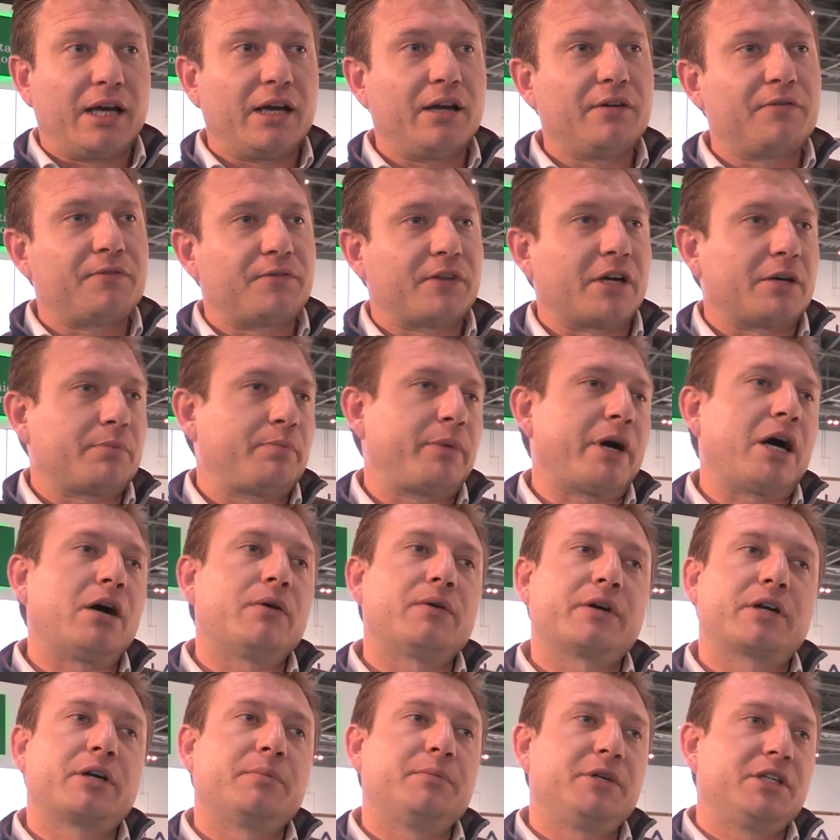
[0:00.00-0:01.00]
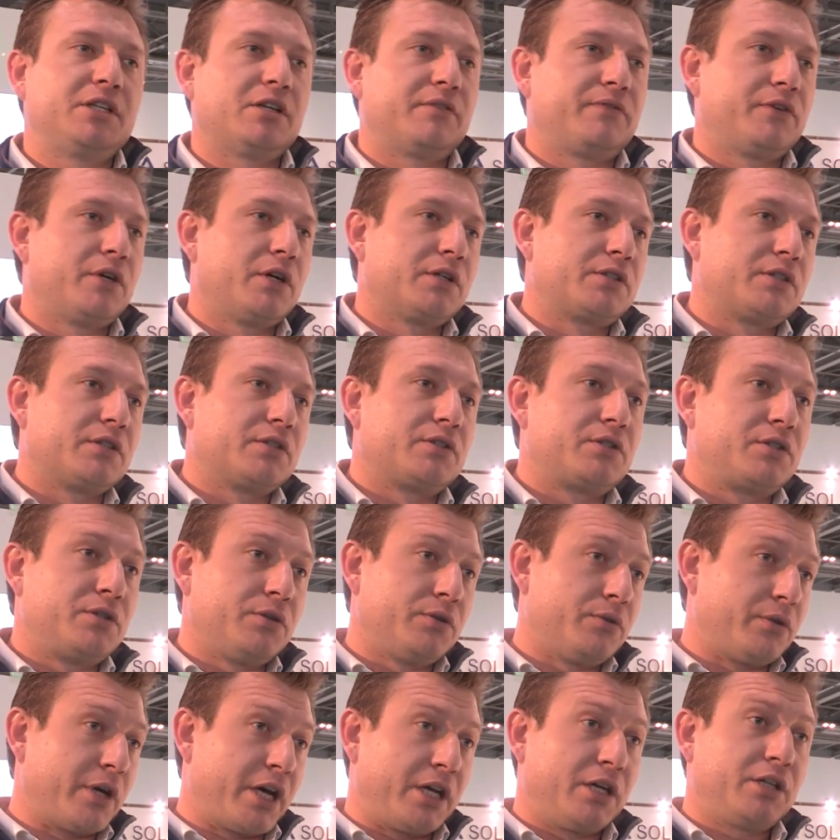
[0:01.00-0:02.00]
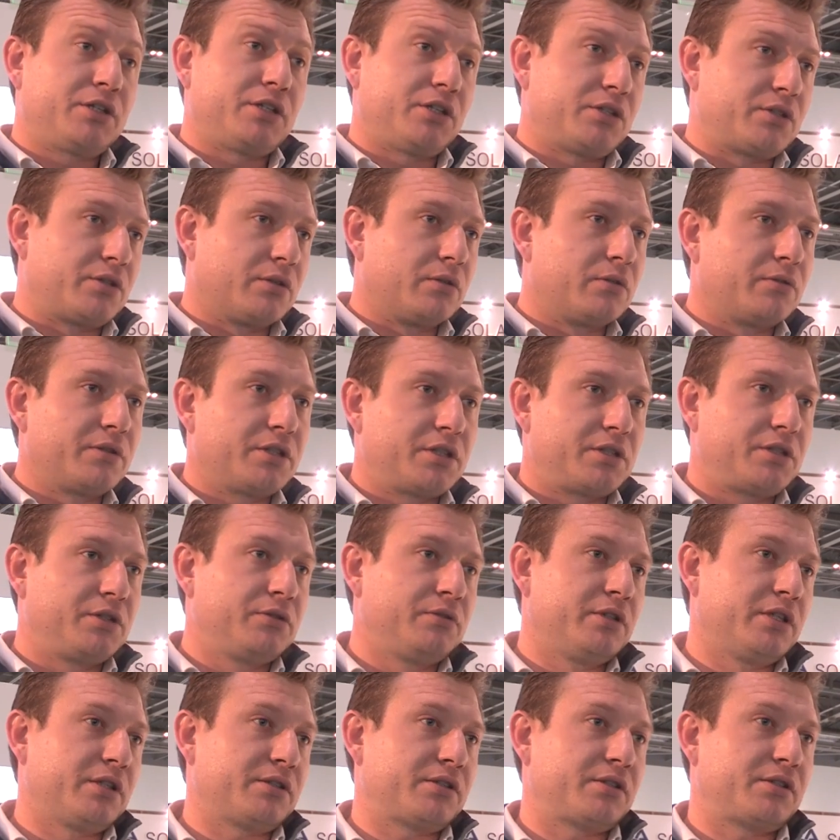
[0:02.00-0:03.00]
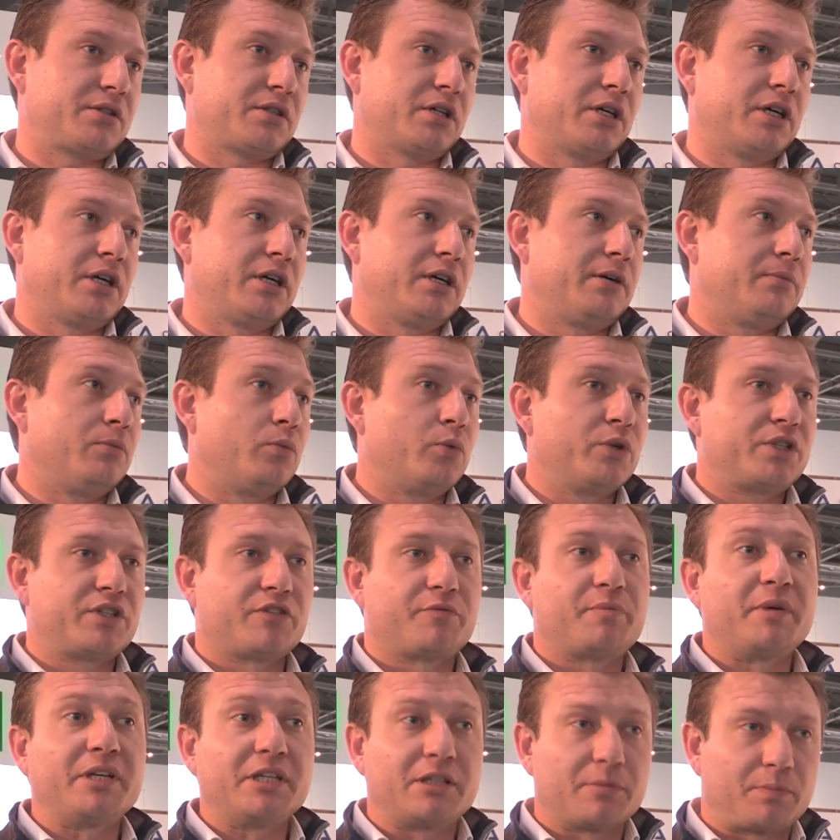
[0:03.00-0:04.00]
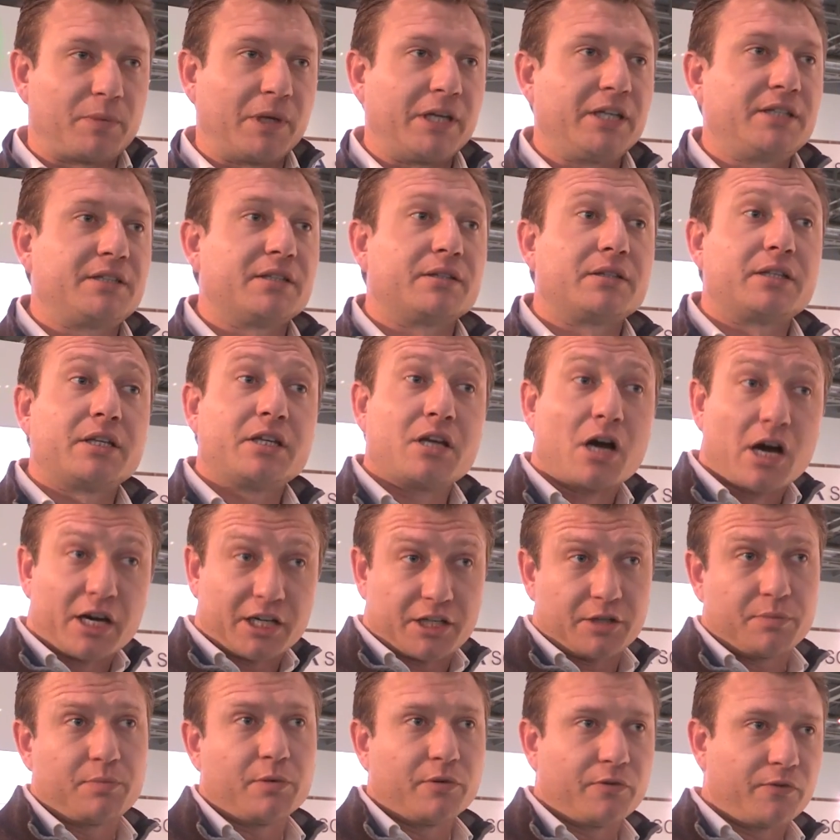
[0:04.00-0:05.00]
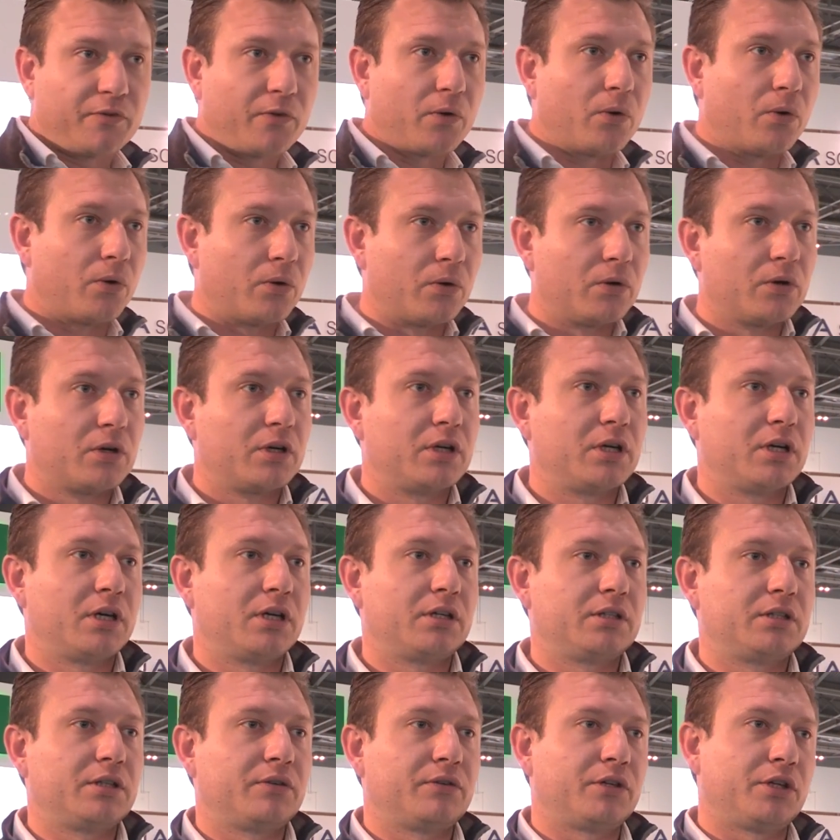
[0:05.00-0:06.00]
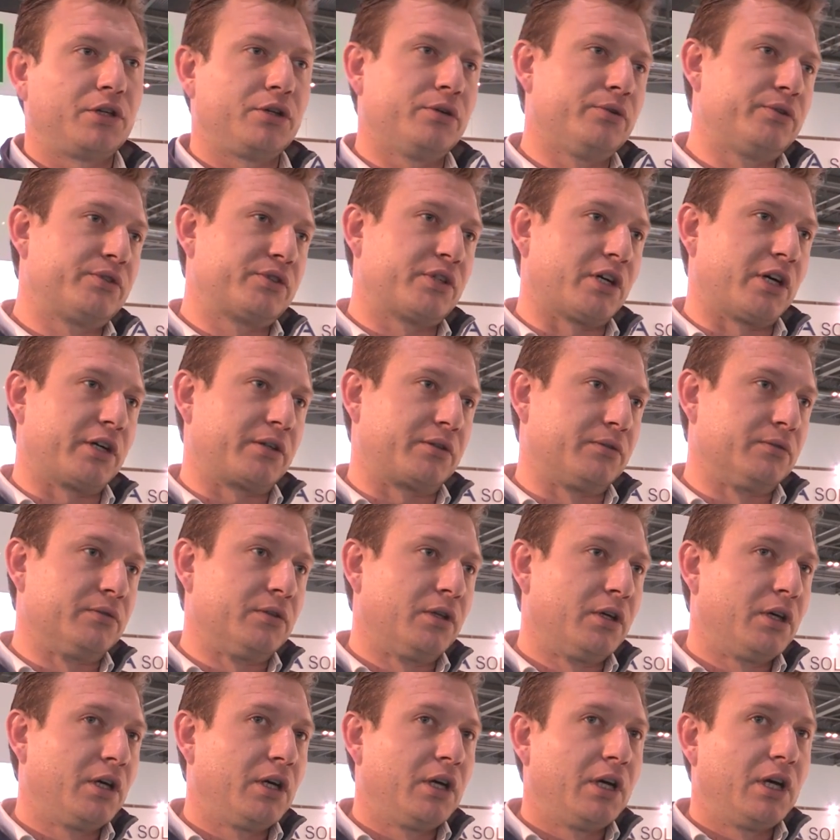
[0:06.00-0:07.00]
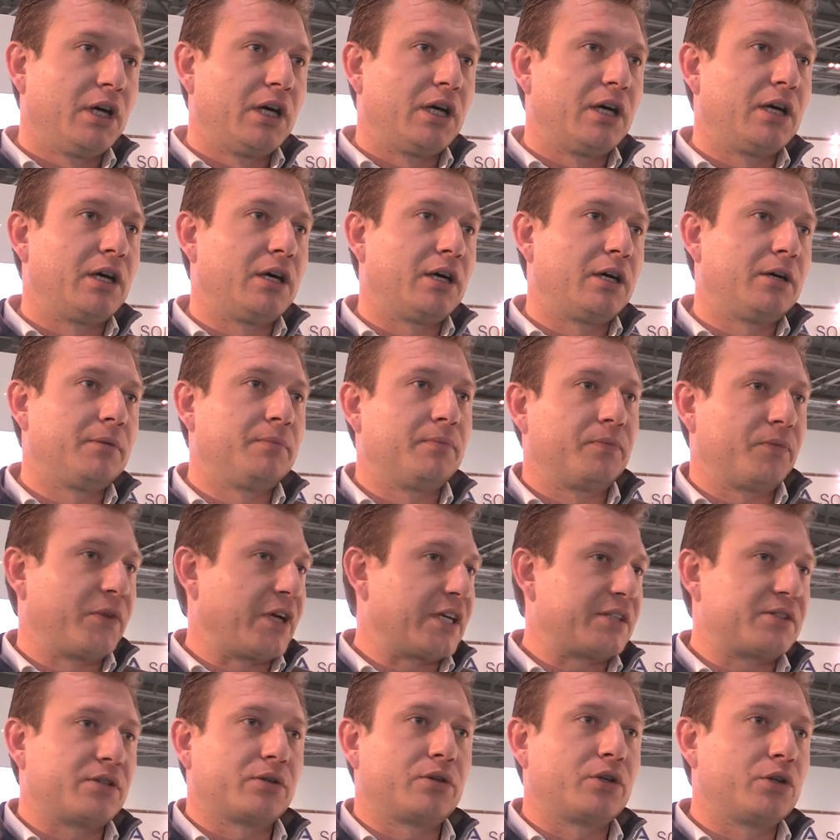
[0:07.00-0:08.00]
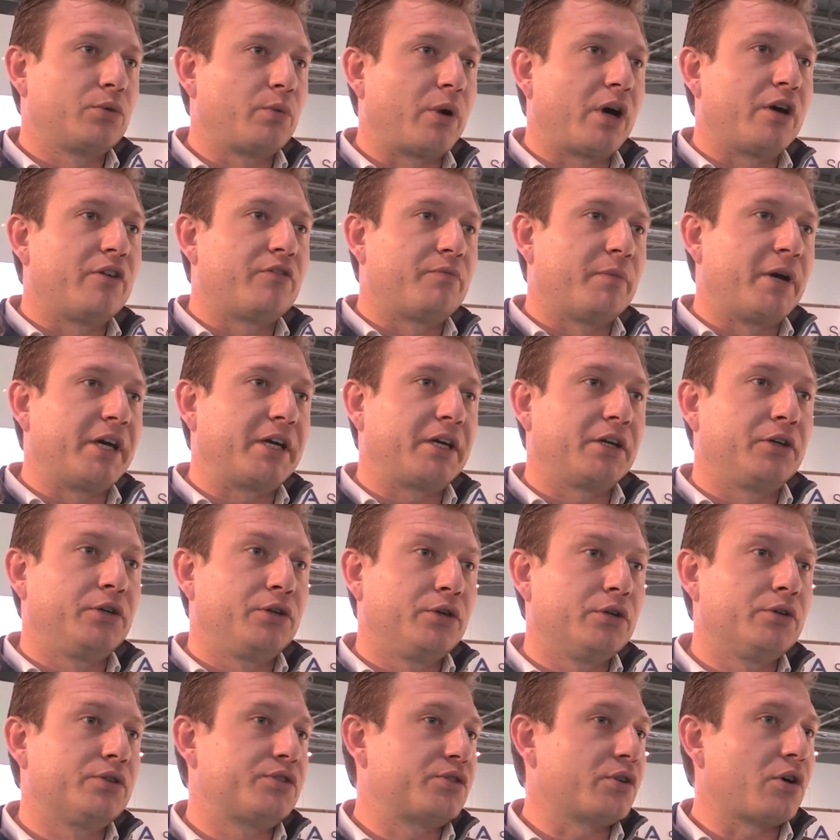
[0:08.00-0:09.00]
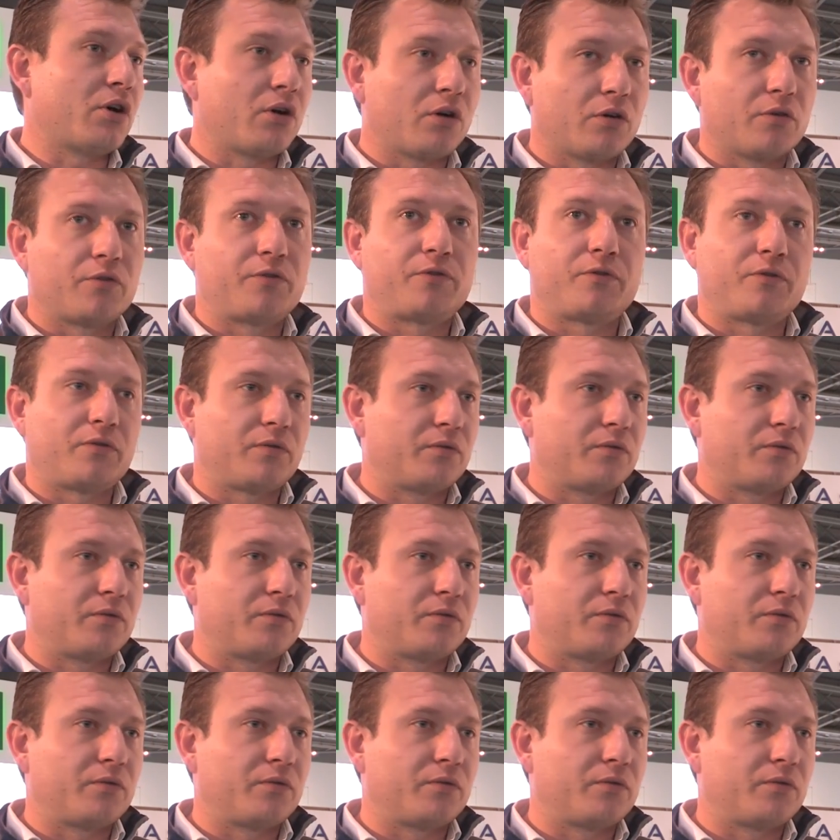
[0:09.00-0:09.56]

If that power can be diverted to energy storage units, um, which have been depleted the night before uh, during the use cycle, um, that's a good way of making use of